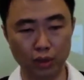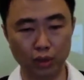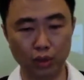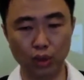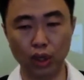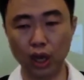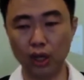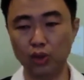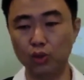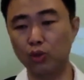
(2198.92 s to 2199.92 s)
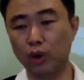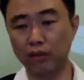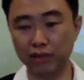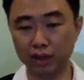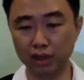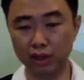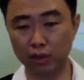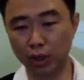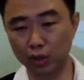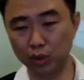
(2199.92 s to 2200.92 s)
Good luck to
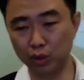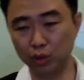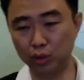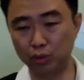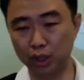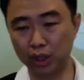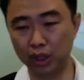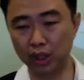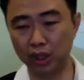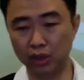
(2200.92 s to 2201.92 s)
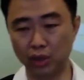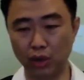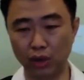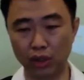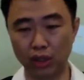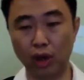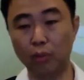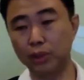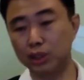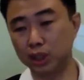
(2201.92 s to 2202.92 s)
whoever want to be on the
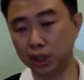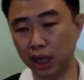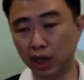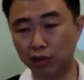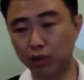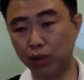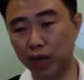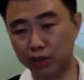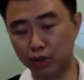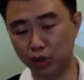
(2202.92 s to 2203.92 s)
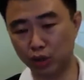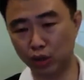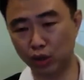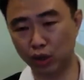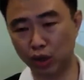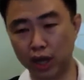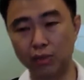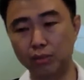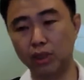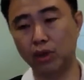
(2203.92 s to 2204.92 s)
opposite side of you as your
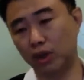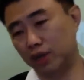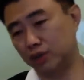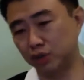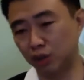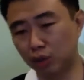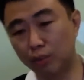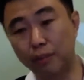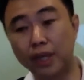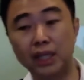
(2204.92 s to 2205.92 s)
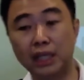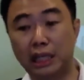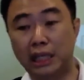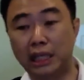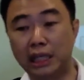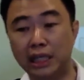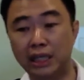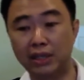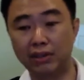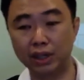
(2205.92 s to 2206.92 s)
enemy or as your competitor.
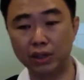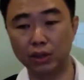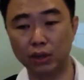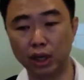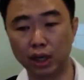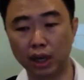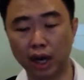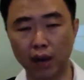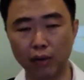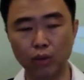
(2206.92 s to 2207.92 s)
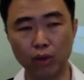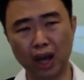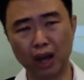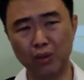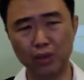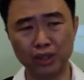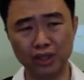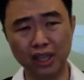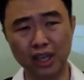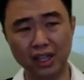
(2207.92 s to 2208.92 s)
Right. So I would
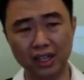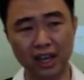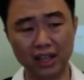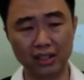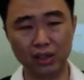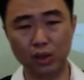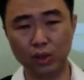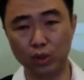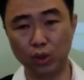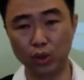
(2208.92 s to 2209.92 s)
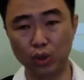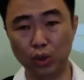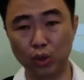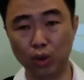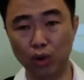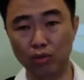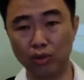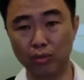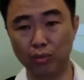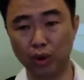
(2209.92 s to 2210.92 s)
say that don't go
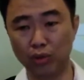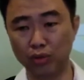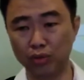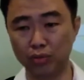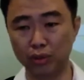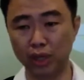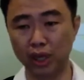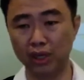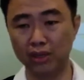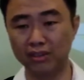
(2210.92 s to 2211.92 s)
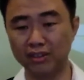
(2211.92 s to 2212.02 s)
overboard with being